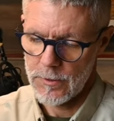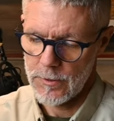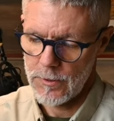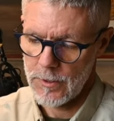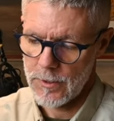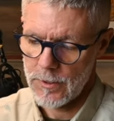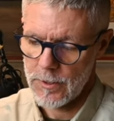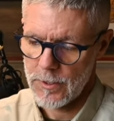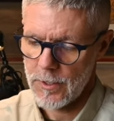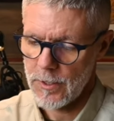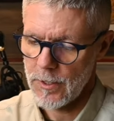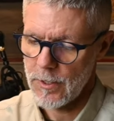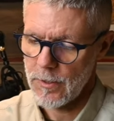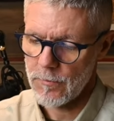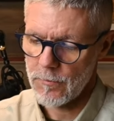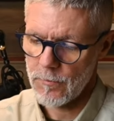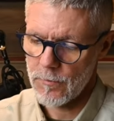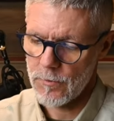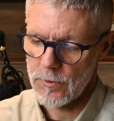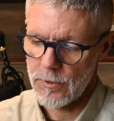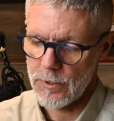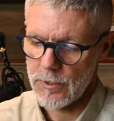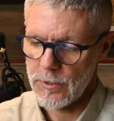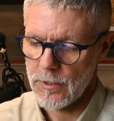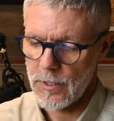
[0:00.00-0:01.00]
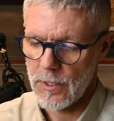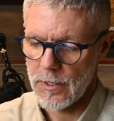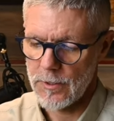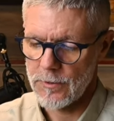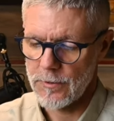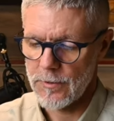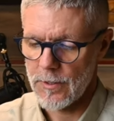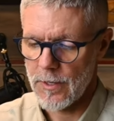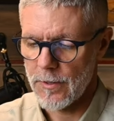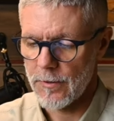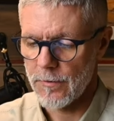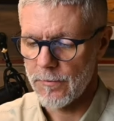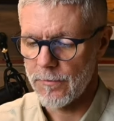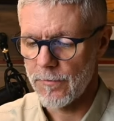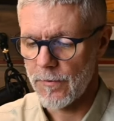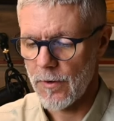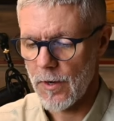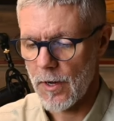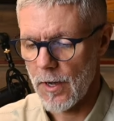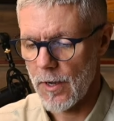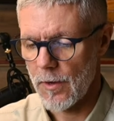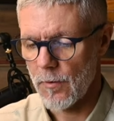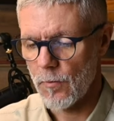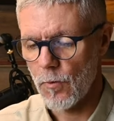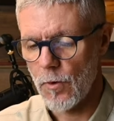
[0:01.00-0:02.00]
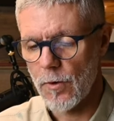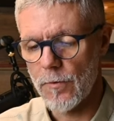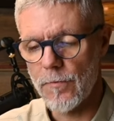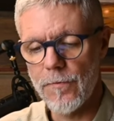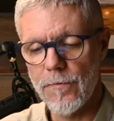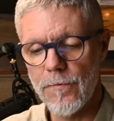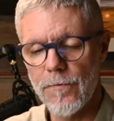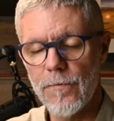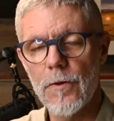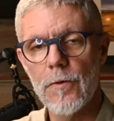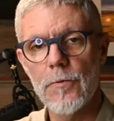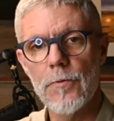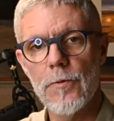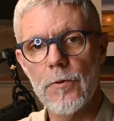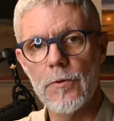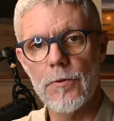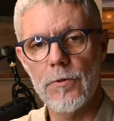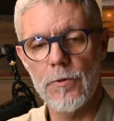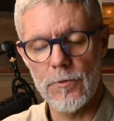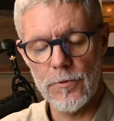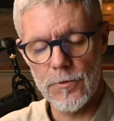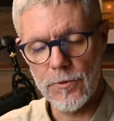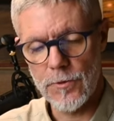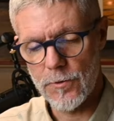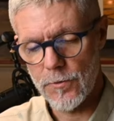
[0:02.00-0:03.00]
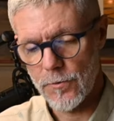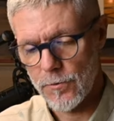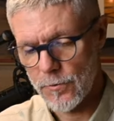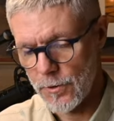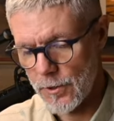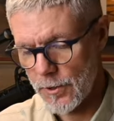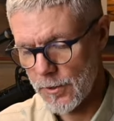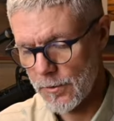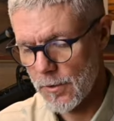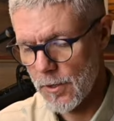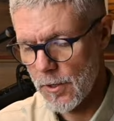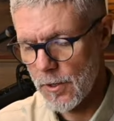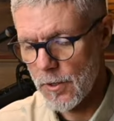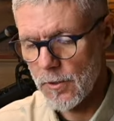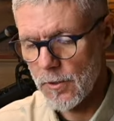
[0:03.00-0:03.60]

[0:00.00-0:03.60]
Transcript: you can't really identify what filter you're choosing